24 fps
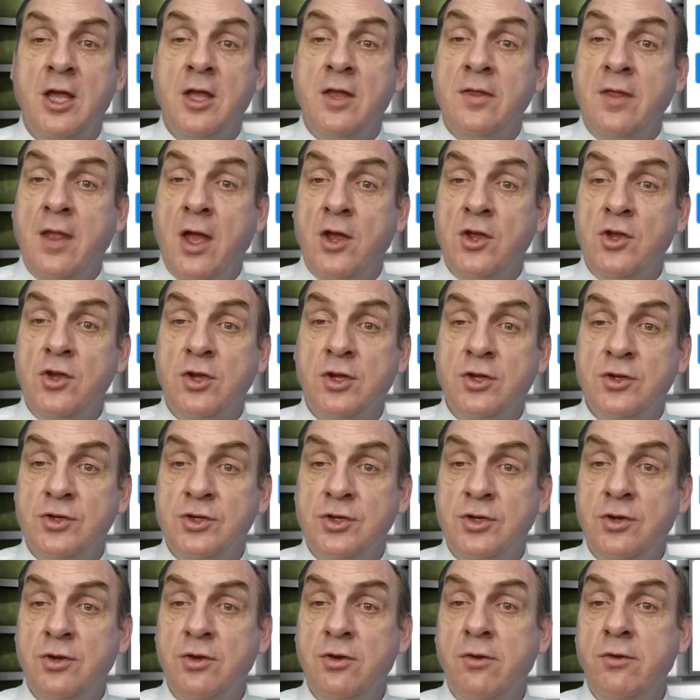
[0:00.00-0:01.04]
Now you can
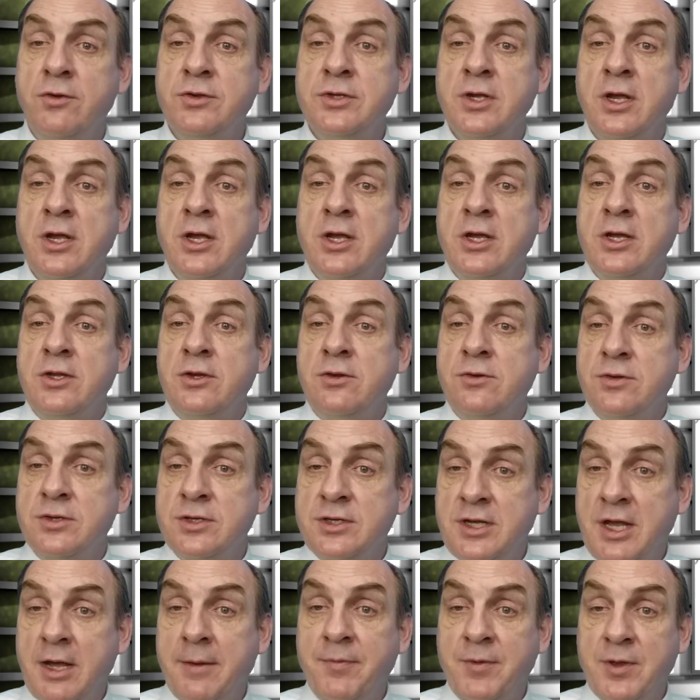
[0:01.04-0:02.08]
choose to
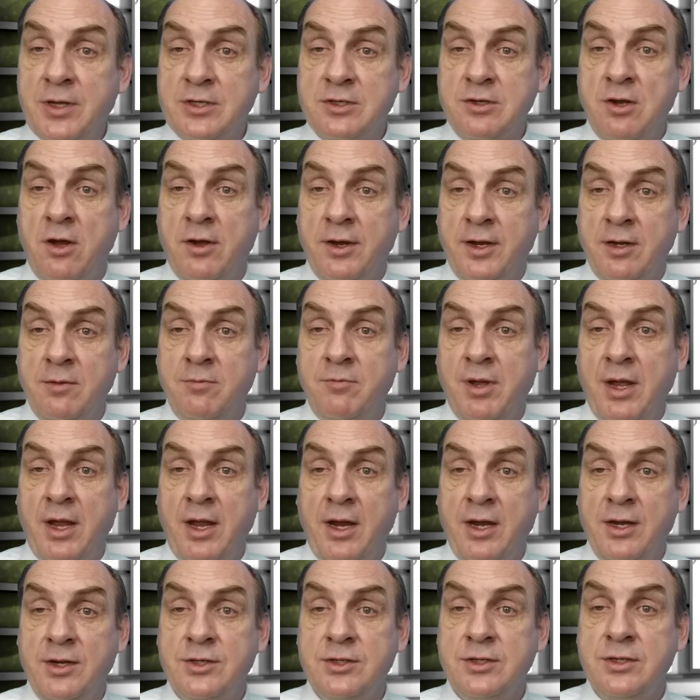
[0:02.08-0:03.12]
skip this login
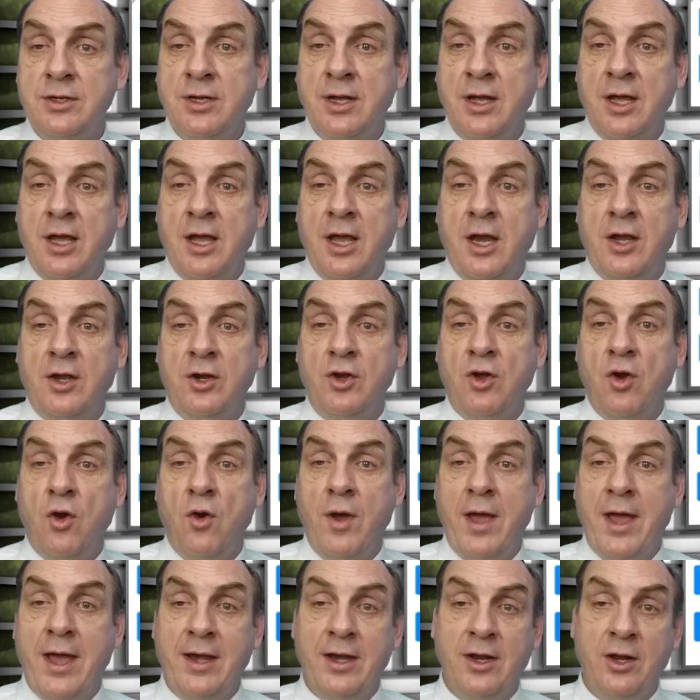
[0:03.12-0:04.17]
page and to go
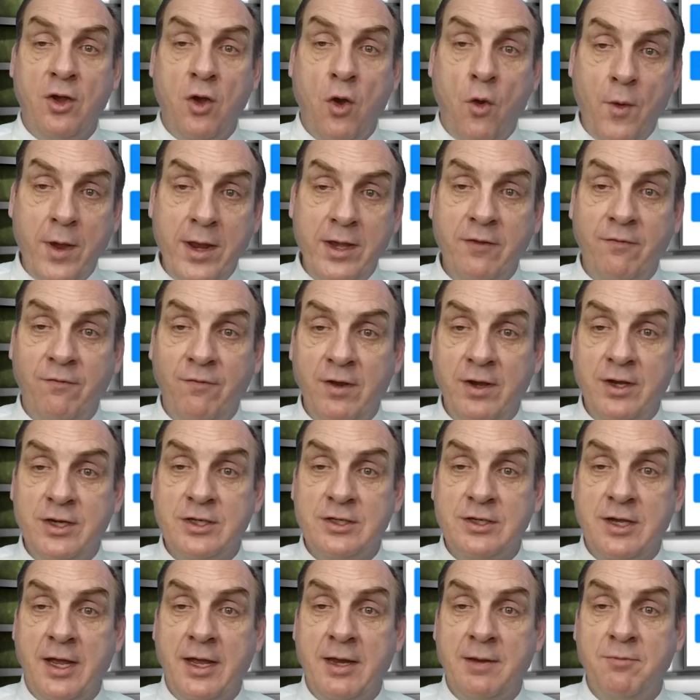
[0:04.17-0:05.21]
ahead and go into Finish
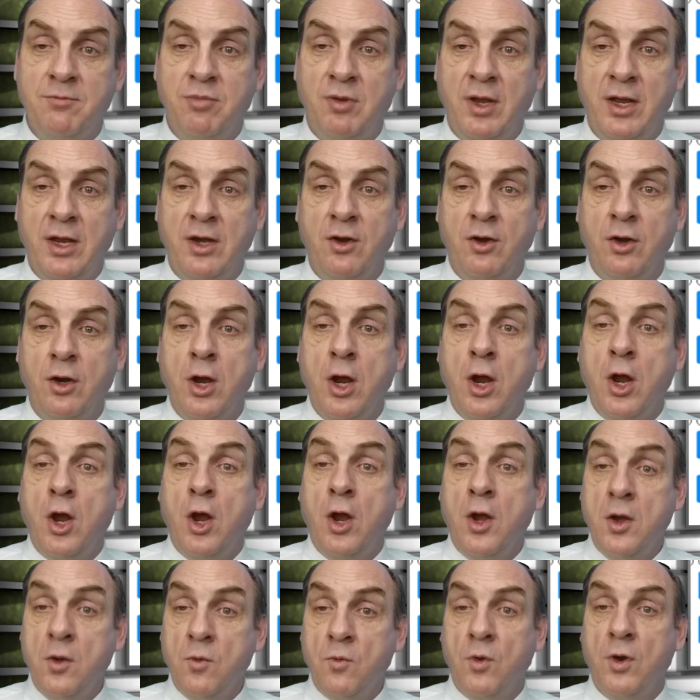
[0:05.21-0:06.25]
Line Planner
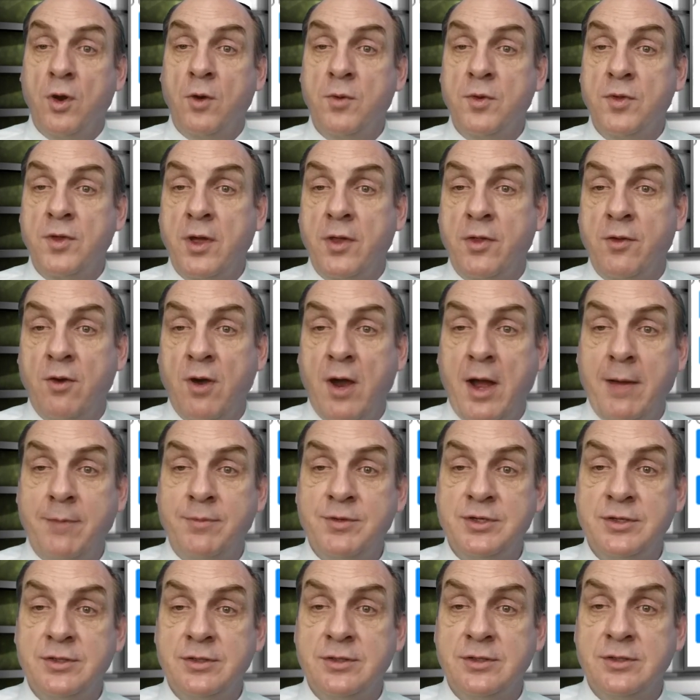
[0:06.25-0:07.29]
and work with other
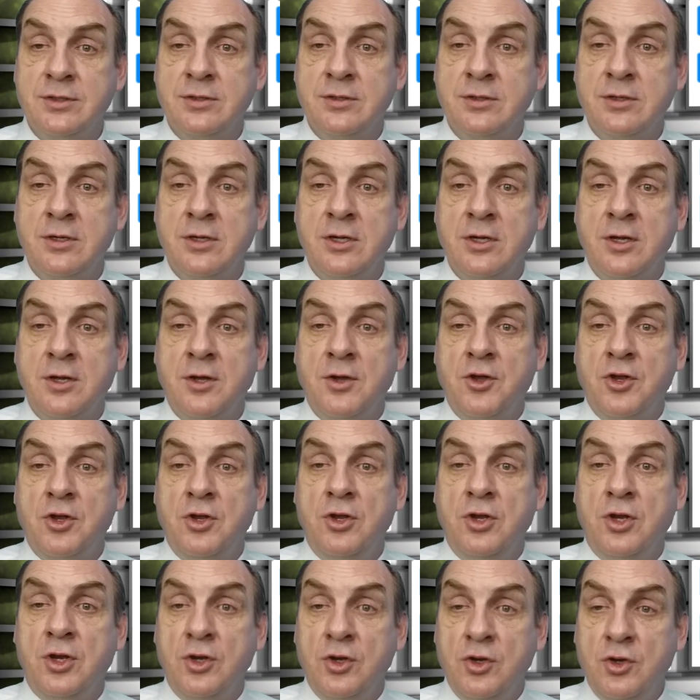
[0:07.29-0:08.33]
options.
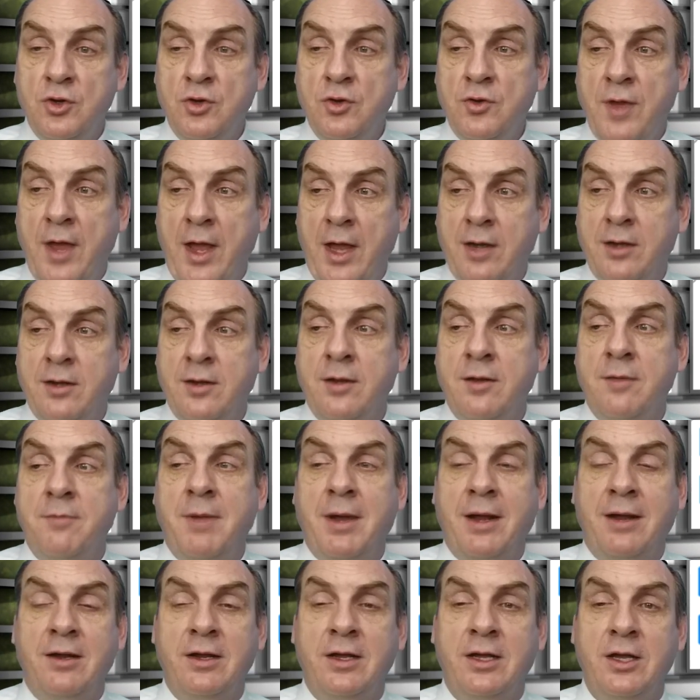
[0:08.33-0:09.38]
You can do that by
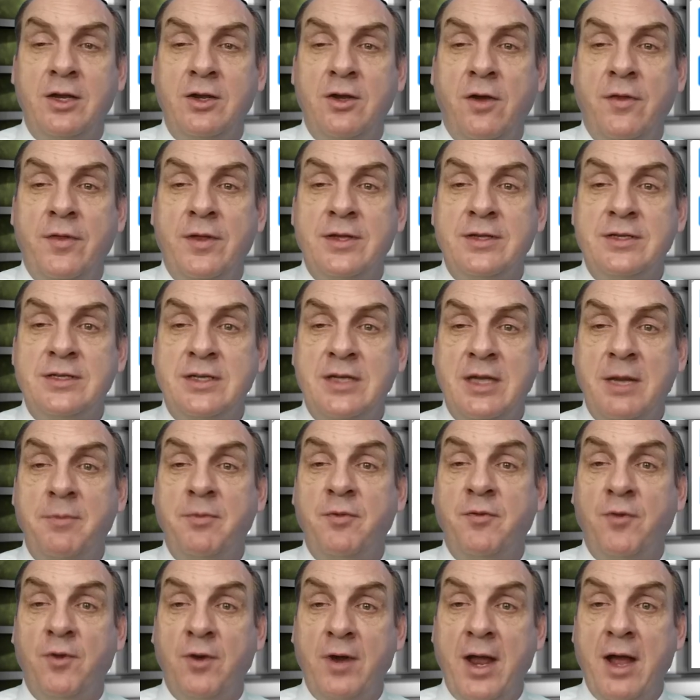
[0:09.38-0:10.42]
clicking on the Skip
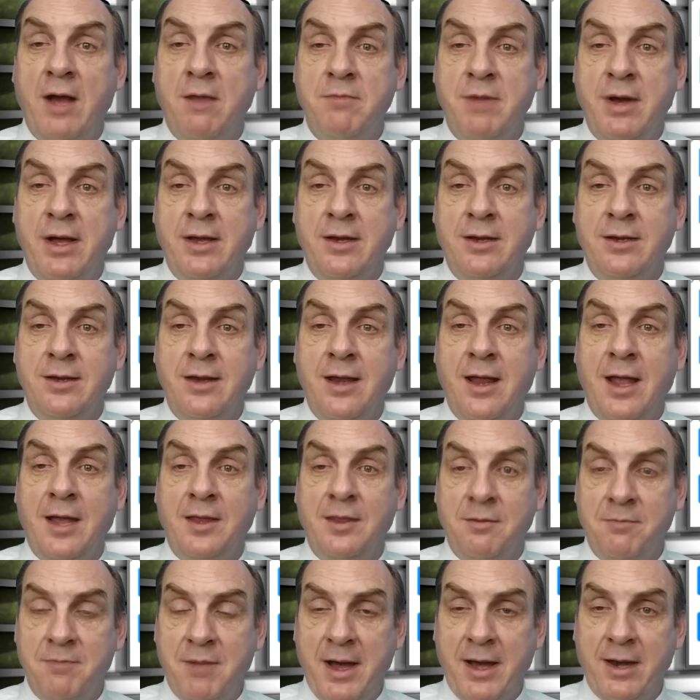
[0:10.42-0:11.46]
for Now button at
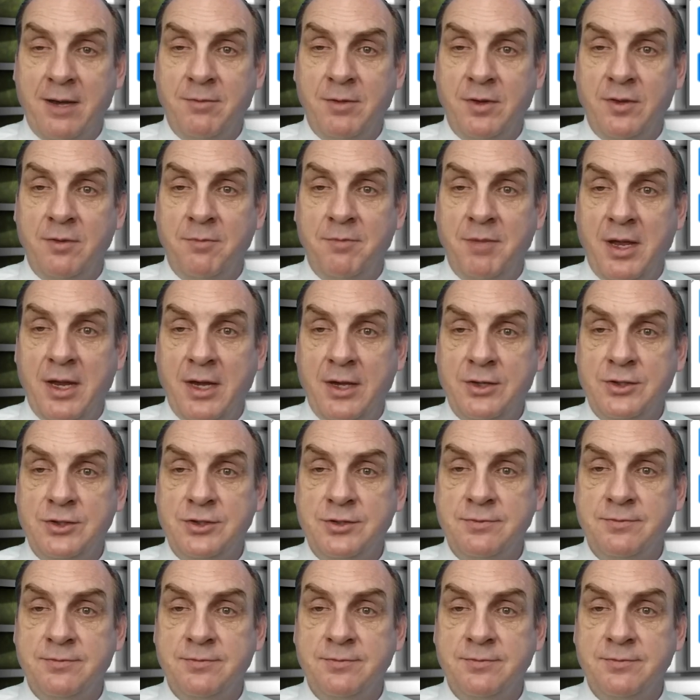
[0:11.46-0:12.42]
the bottom of the page.